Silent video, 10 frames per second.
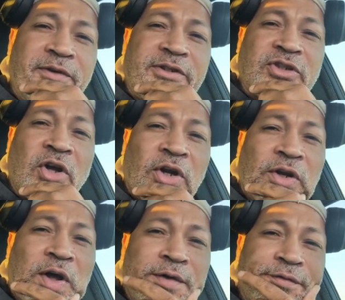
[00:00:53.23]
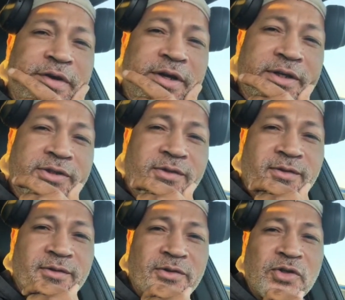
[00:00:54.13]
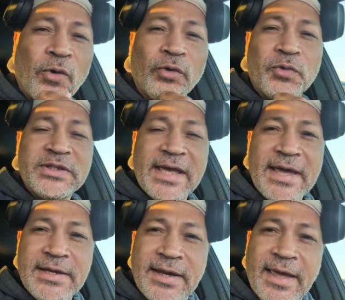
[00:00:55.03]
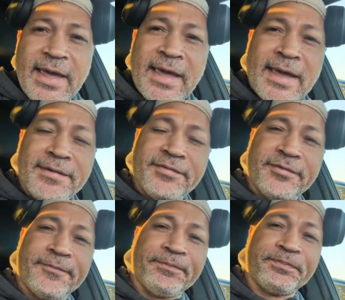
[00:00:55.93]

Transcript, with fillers: started off, uh, total was eight and a half.